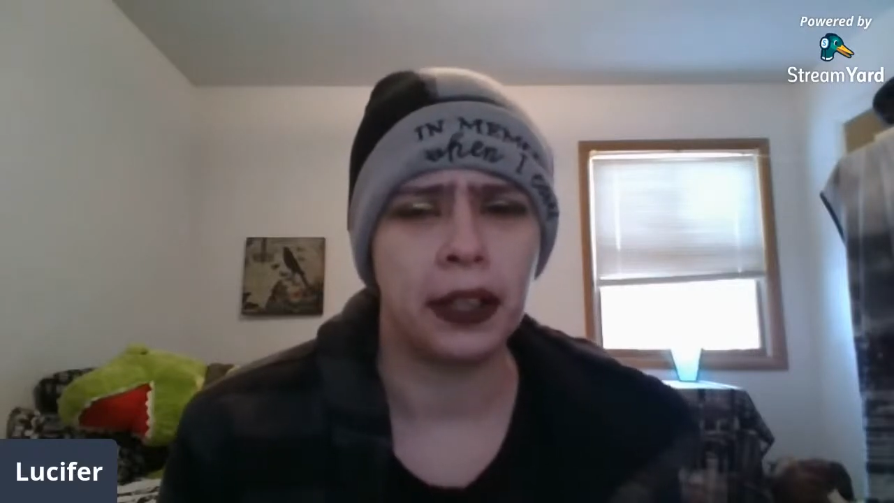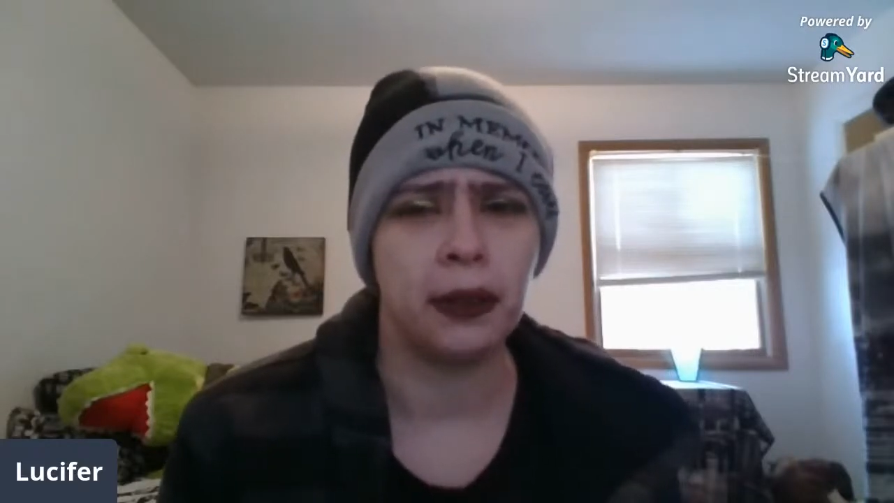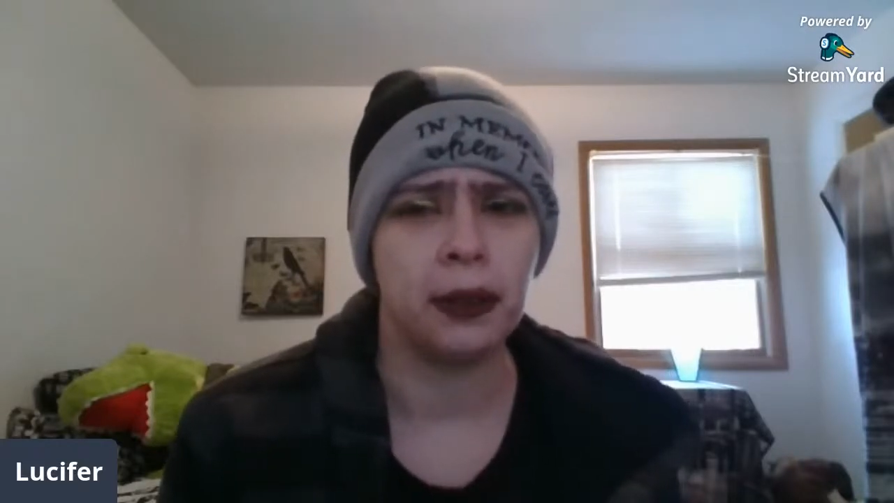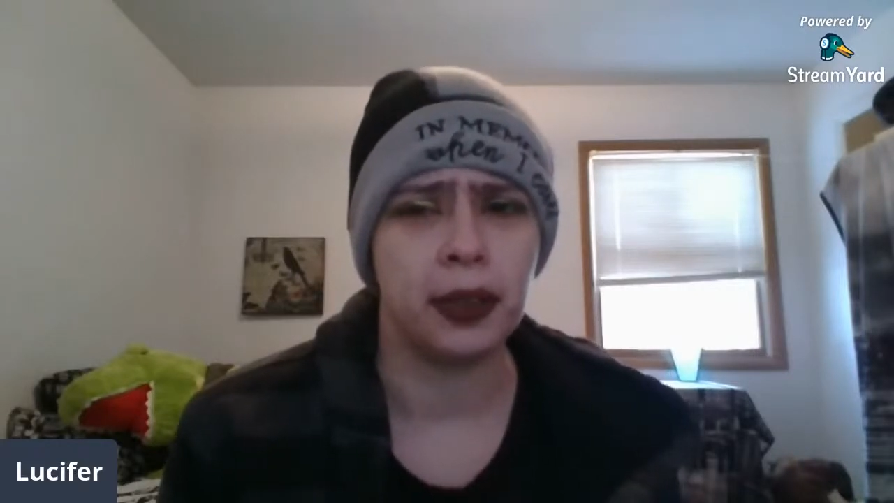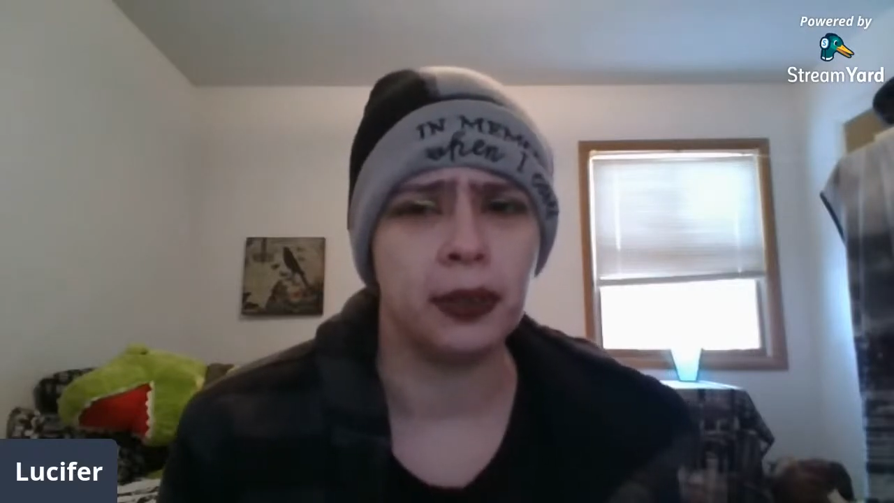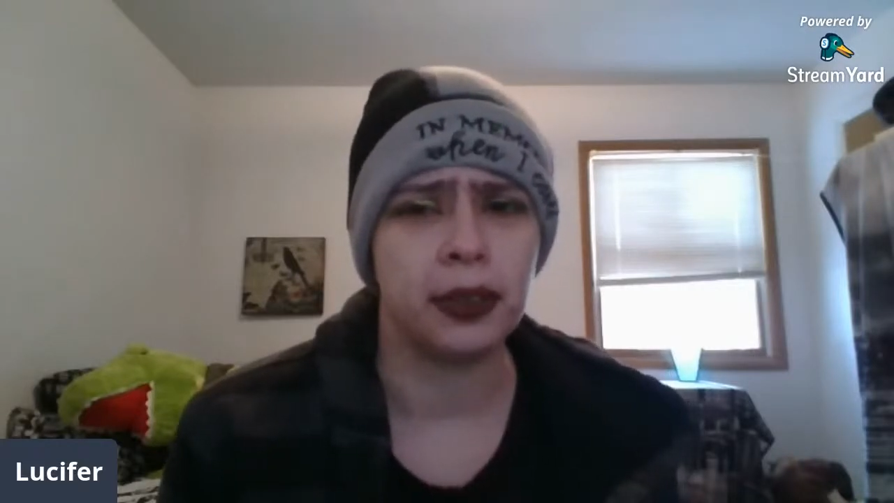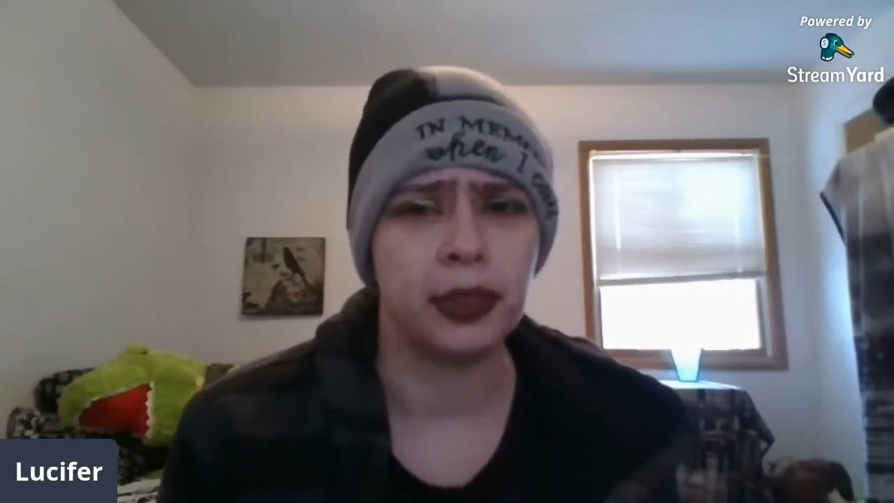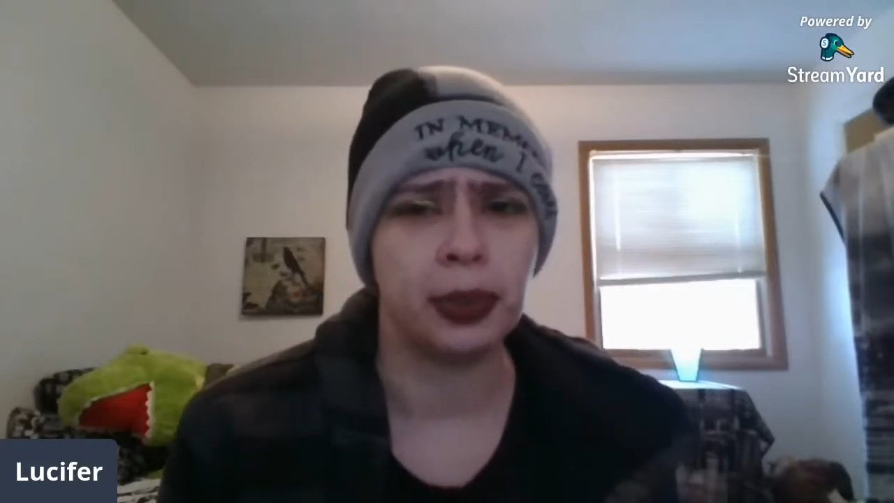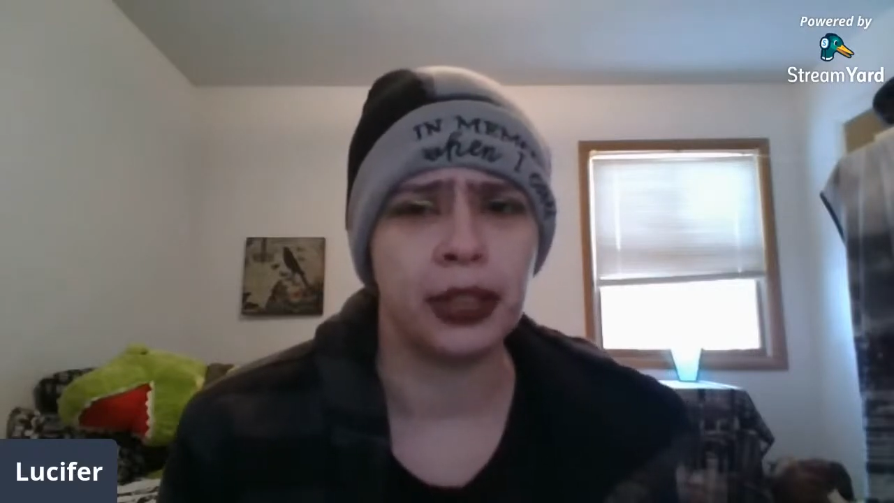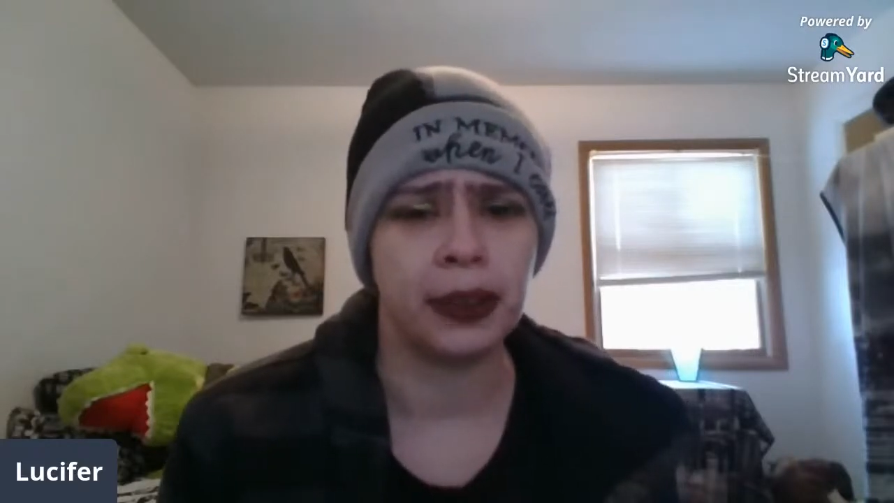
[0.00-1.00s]
It
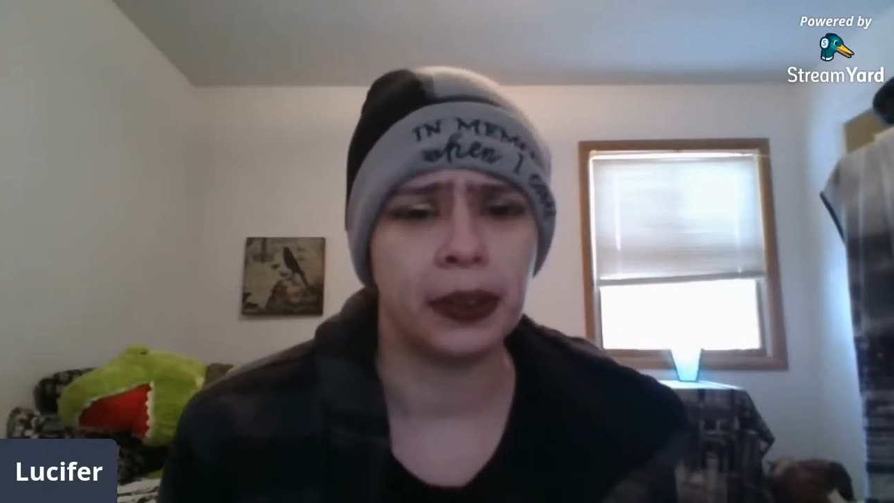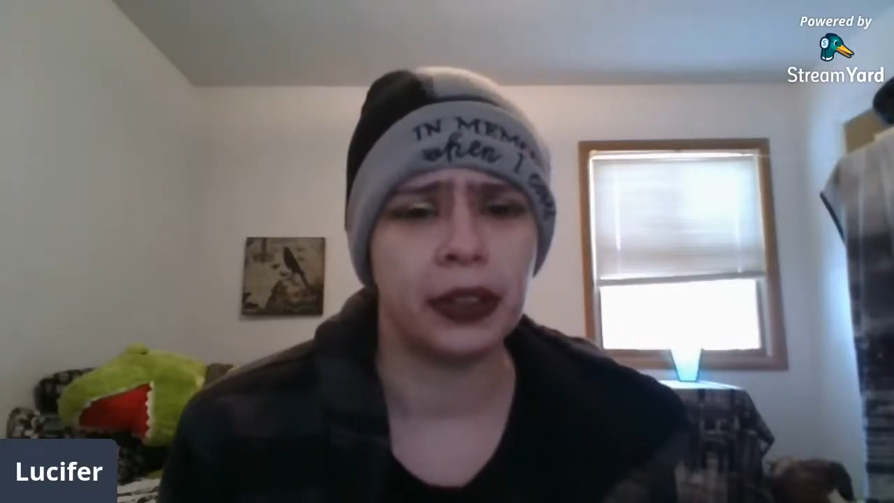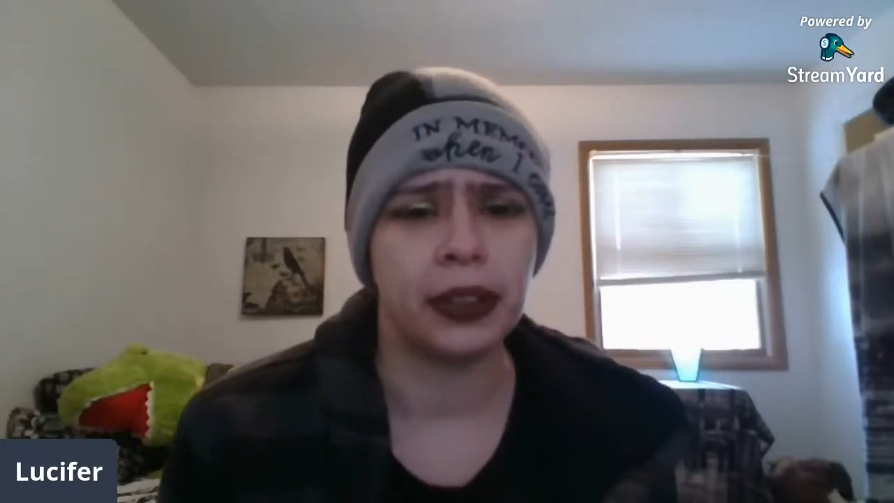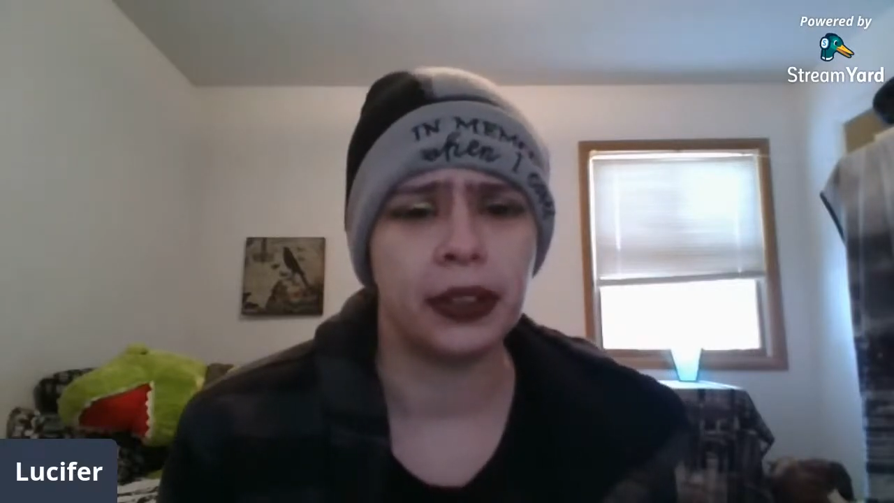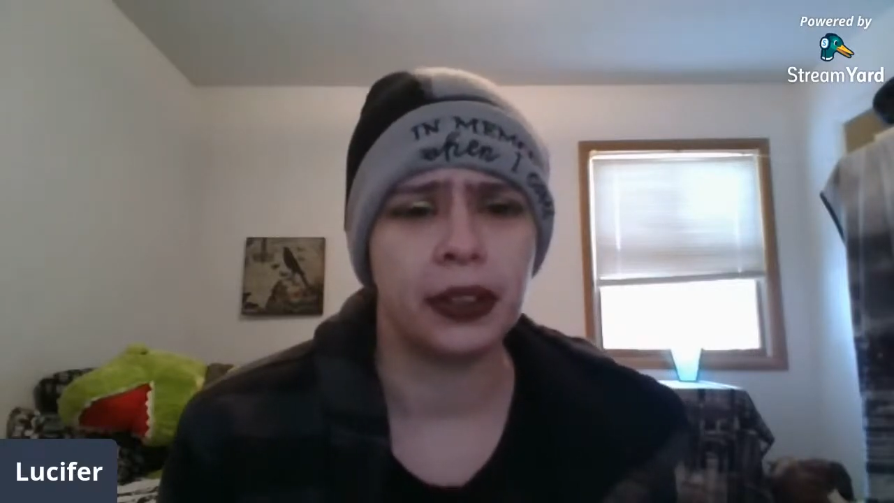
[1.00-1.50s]
was weird,